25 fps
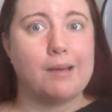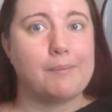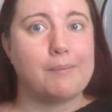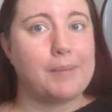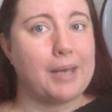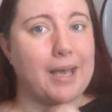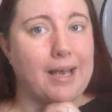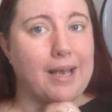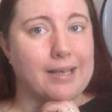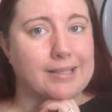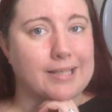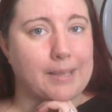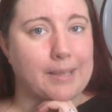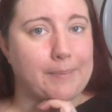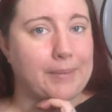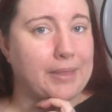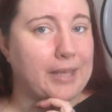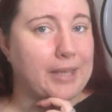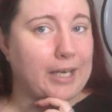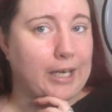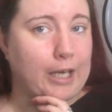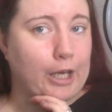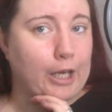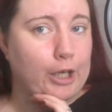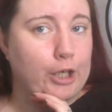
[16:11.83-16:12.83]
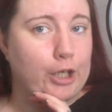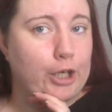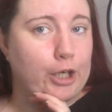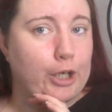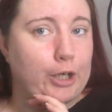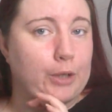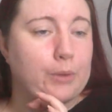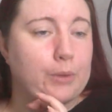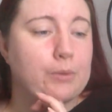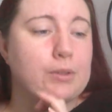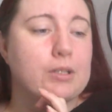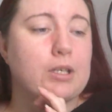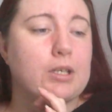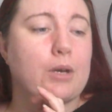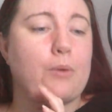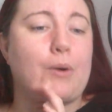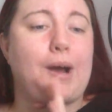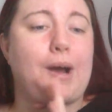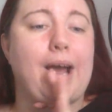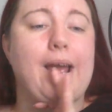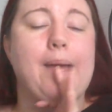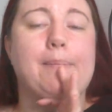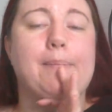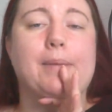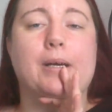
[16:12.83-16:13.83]
Yeah, something new. So
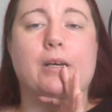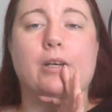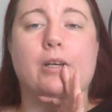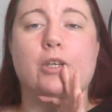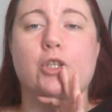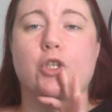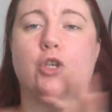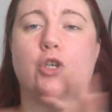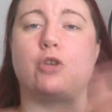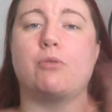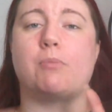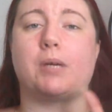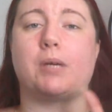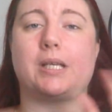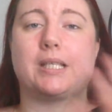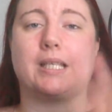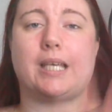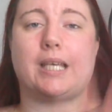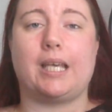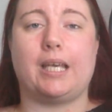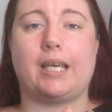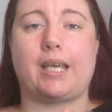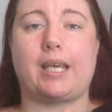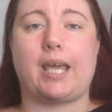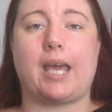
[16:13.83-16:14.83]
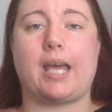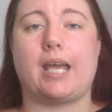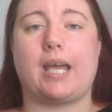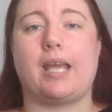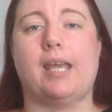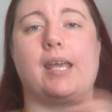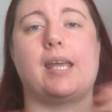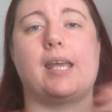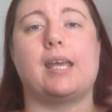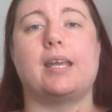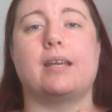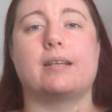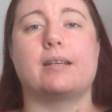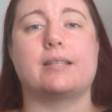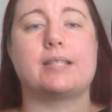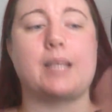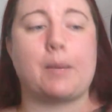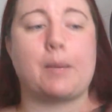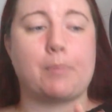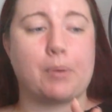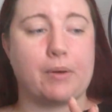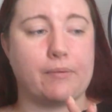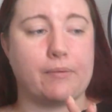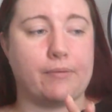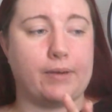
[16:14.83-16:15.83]
I'm gonna do my skincare in a
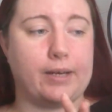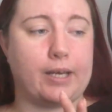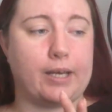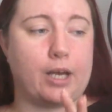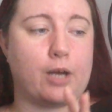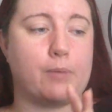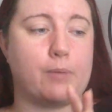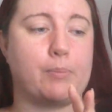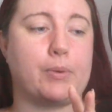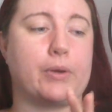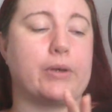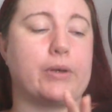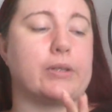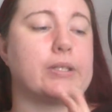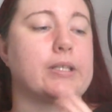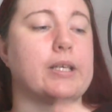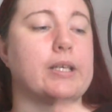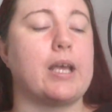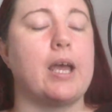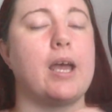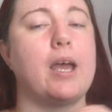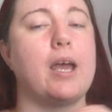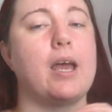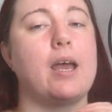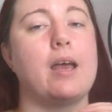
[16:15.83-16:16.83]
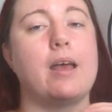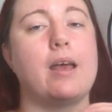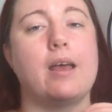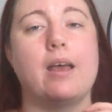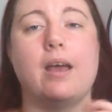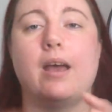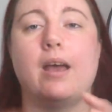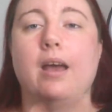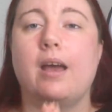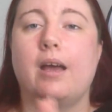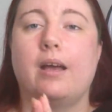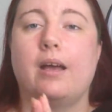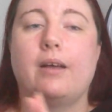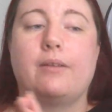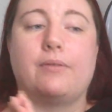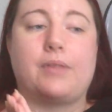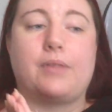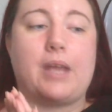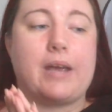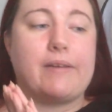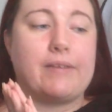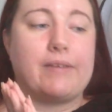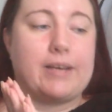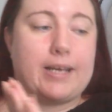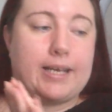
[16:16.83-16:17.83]
separate video, because
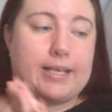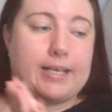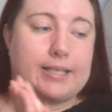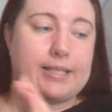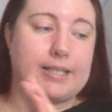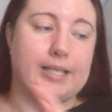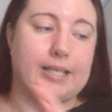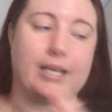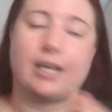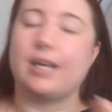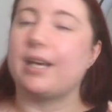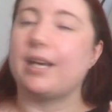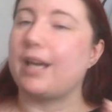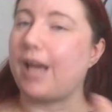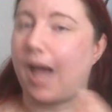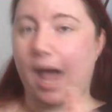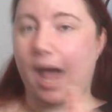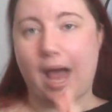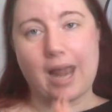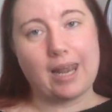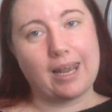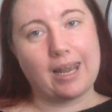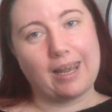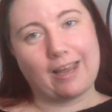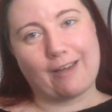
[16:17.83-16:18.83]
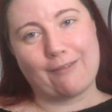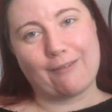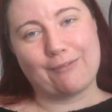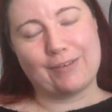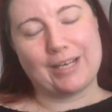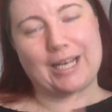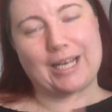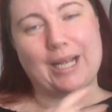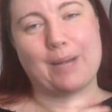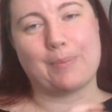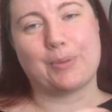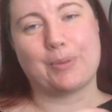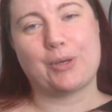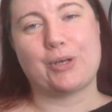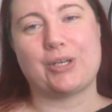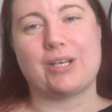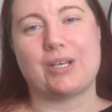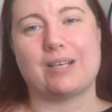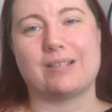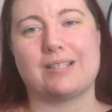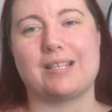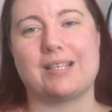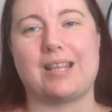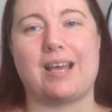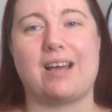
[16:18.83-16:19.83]
there is a lovely
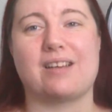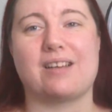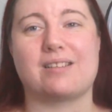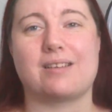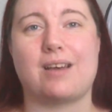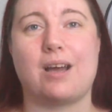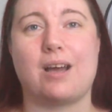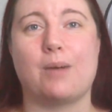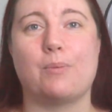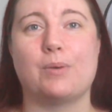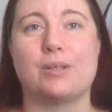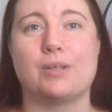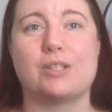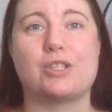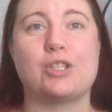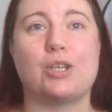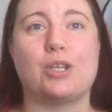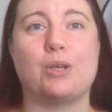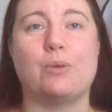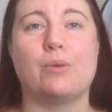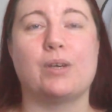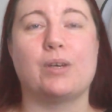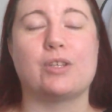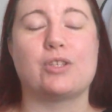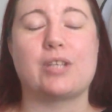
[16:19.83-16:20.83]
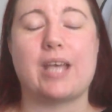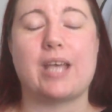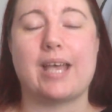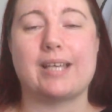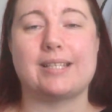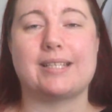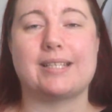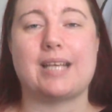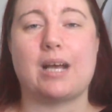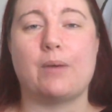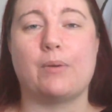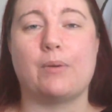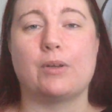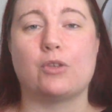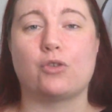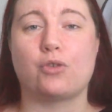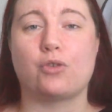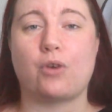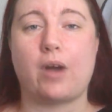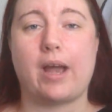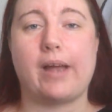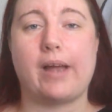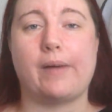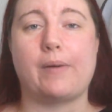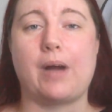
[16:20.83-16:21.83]
product that I want to test out and
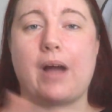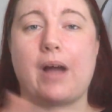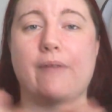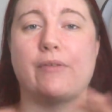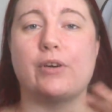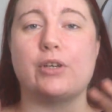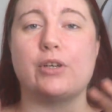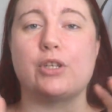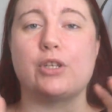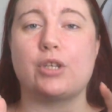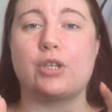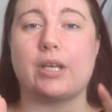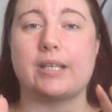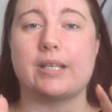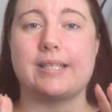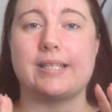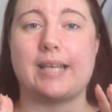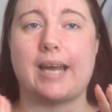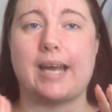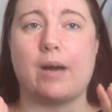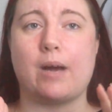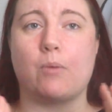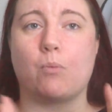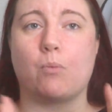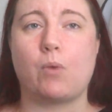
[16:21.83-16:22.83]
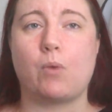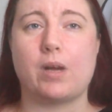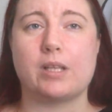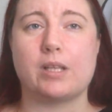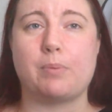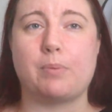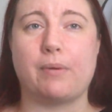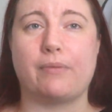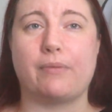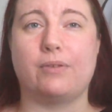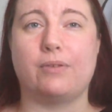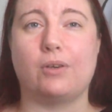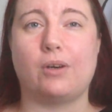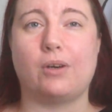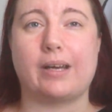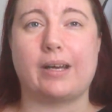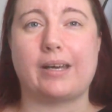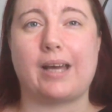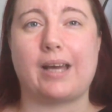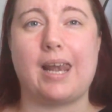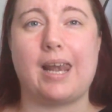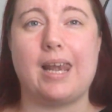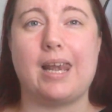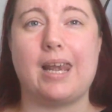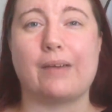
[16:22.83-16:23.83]
try out. I've already tested it out once before and
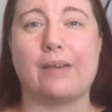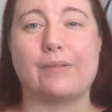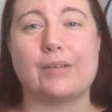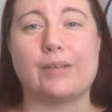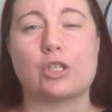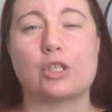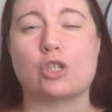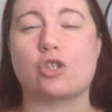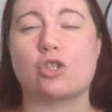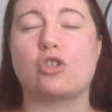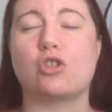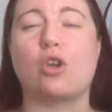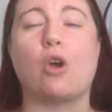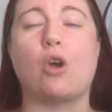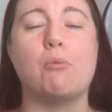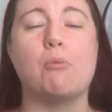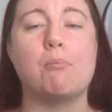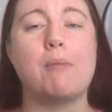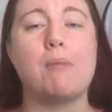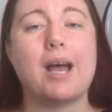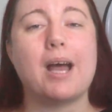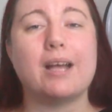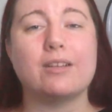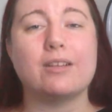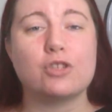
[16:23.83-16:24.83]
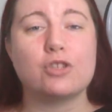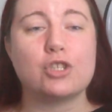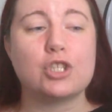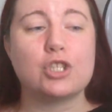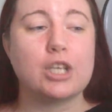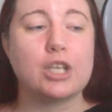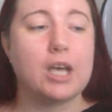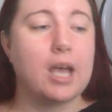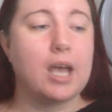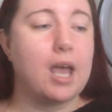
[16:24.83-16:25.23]
I love it so much.